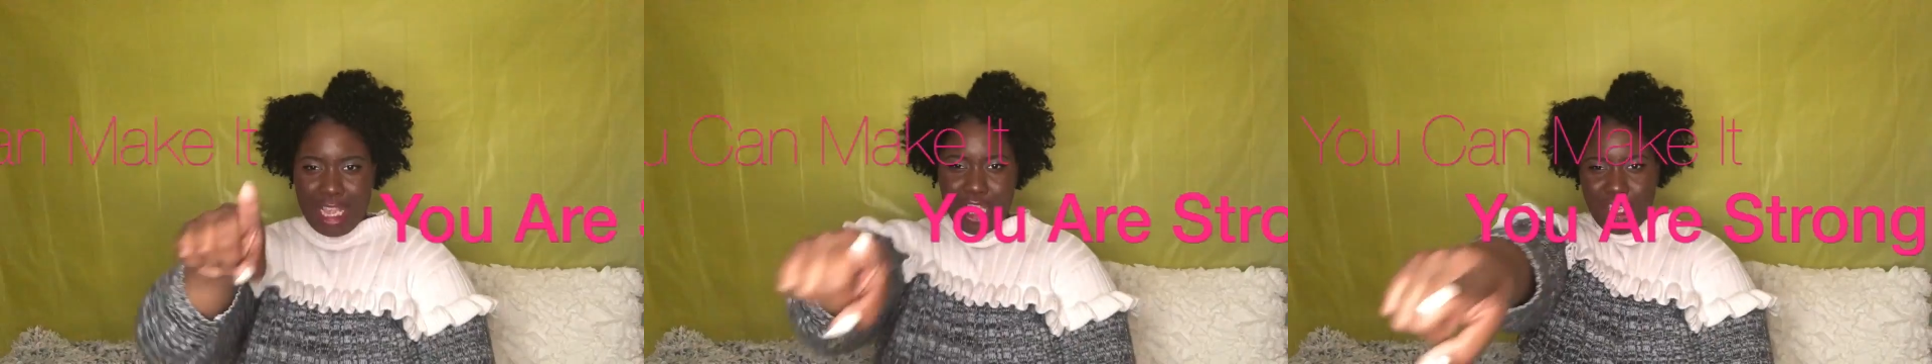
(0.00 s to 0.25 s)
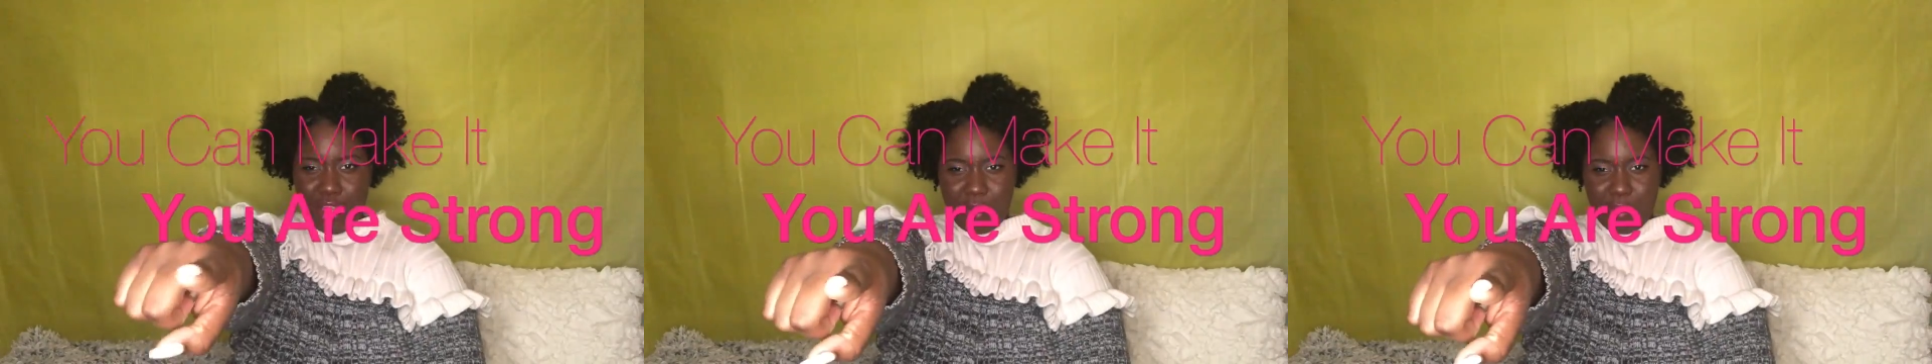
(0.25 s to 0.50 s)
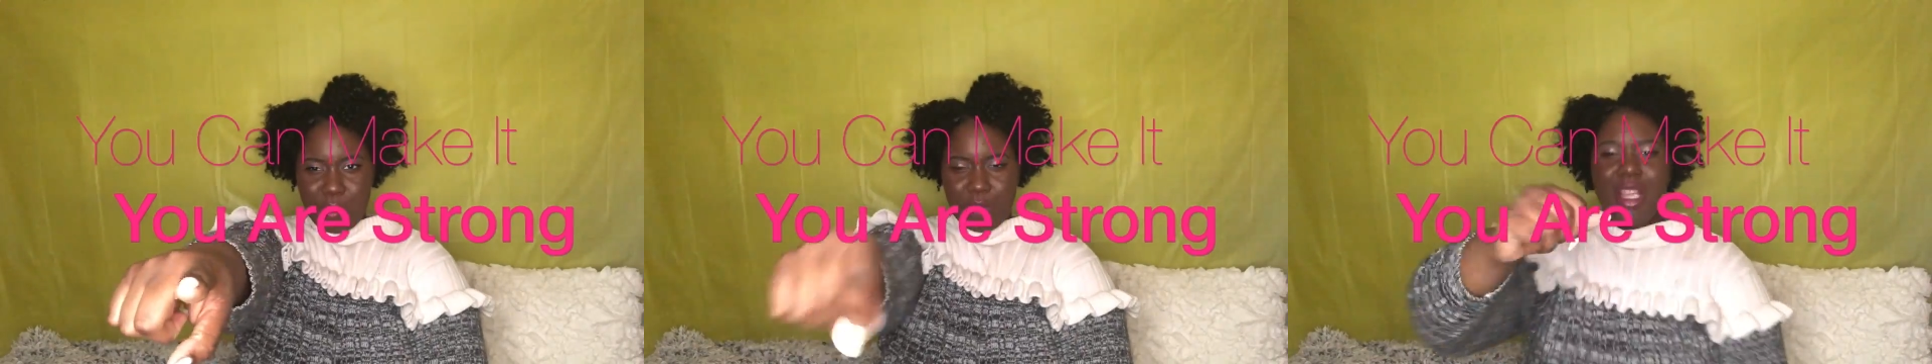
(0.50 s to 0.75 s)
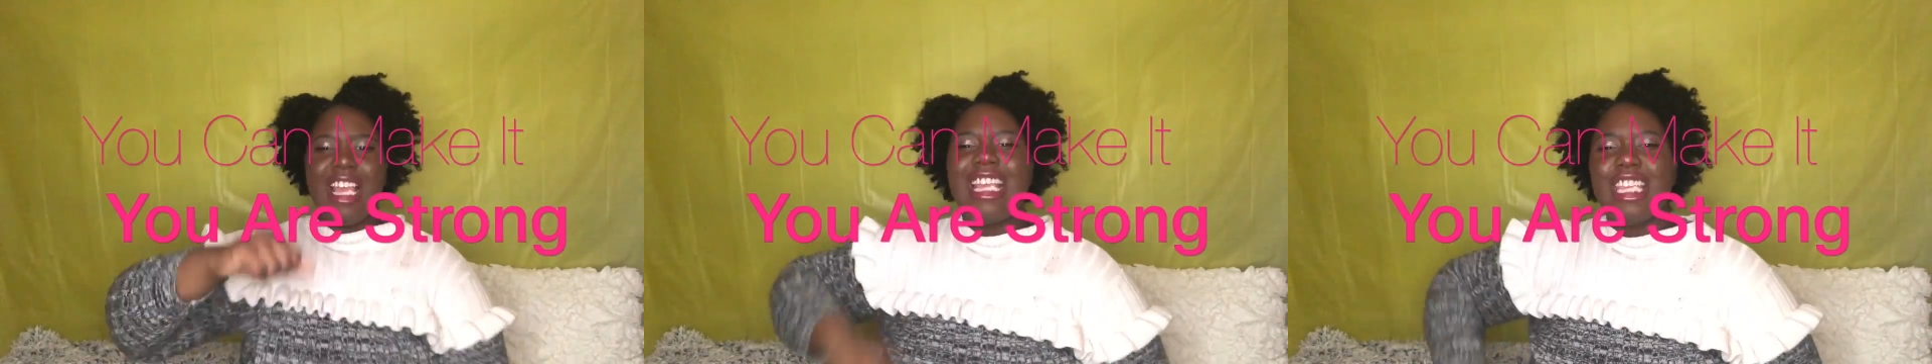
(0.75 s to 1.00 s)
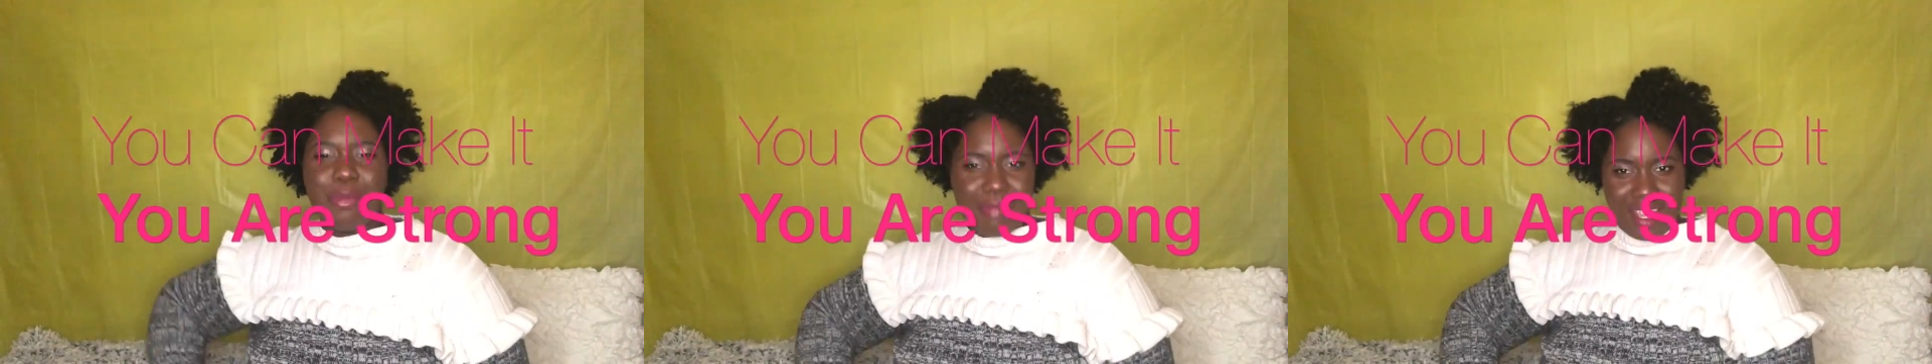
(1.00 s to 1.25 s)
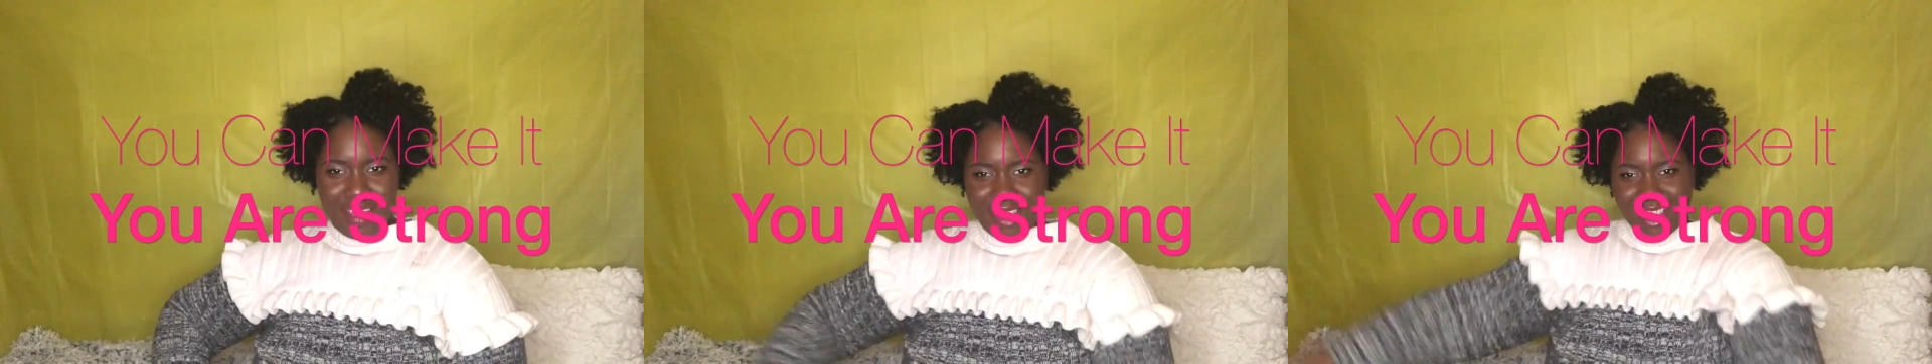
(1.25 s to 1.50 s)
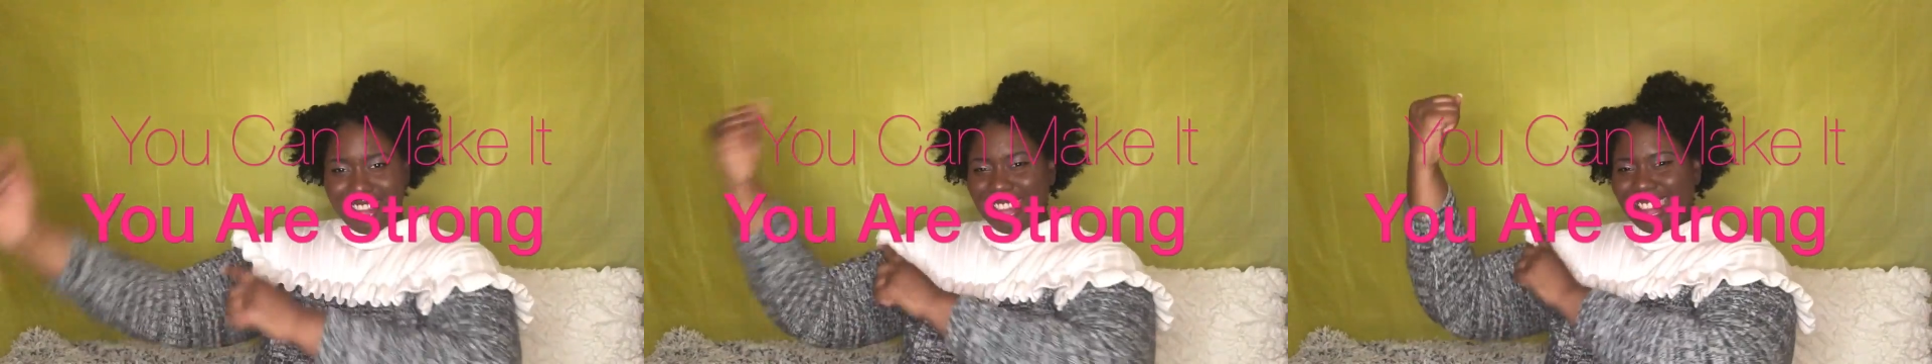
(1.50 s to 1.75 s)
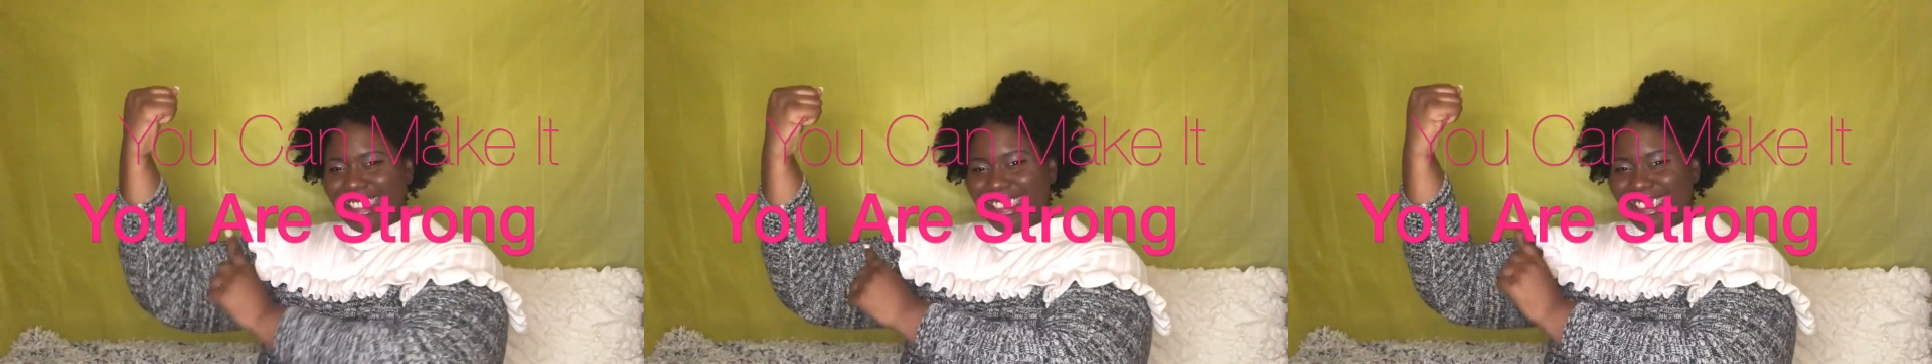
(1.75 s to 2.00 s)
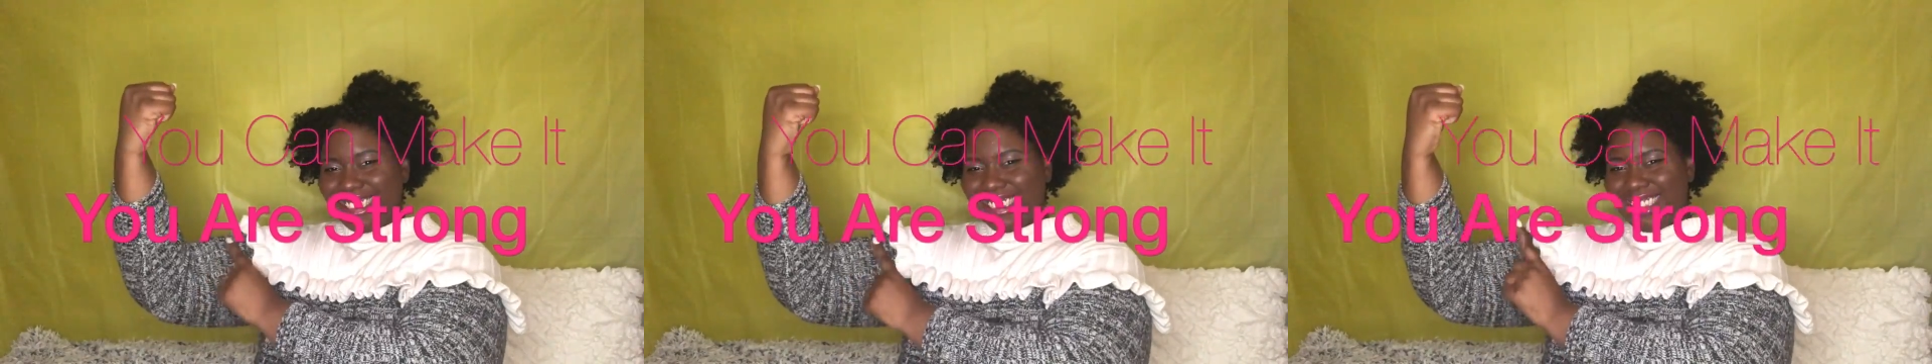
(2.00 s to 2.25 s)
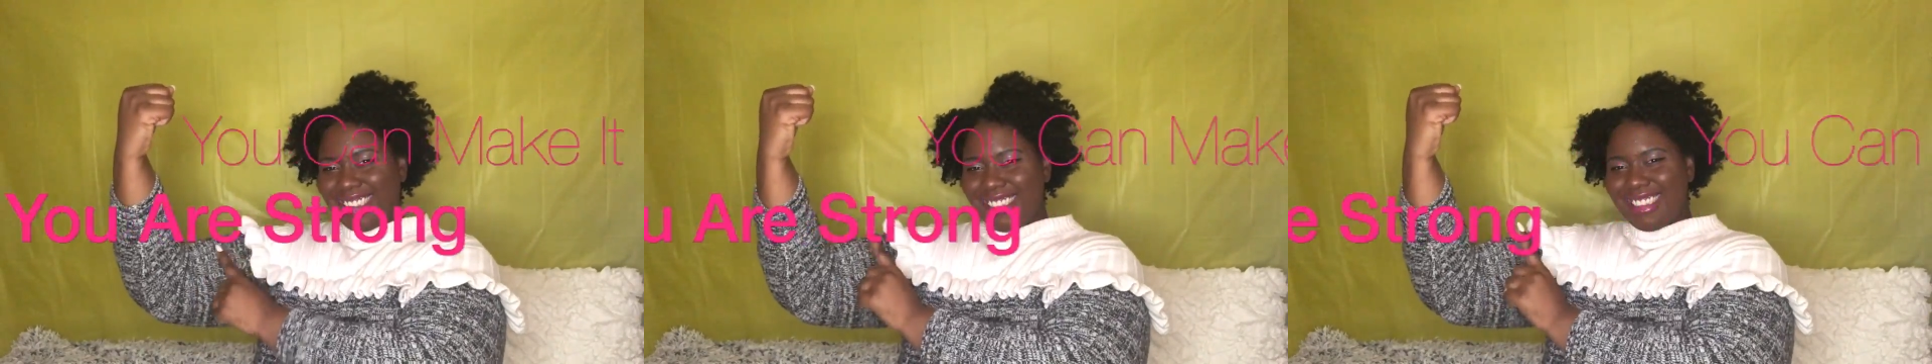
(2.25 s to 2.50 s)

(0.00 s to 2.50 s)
I'ma be good. You better believe it.